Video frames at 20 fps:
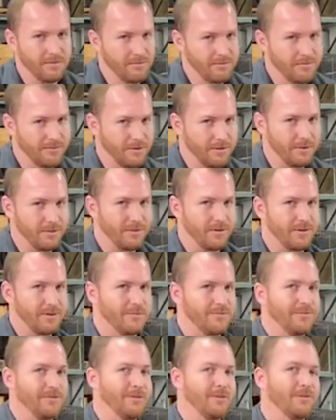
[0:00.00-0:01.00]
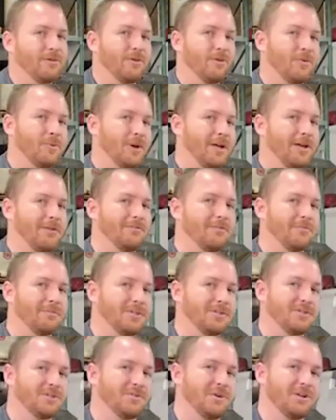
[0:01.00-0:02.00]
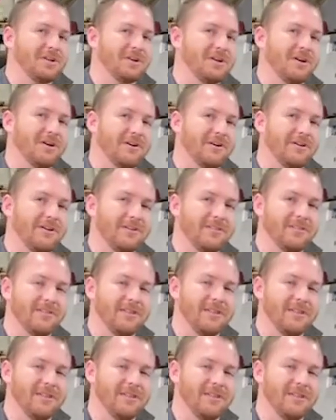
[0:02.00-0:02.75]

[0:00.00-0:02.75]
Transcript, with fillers: further and further away from the street car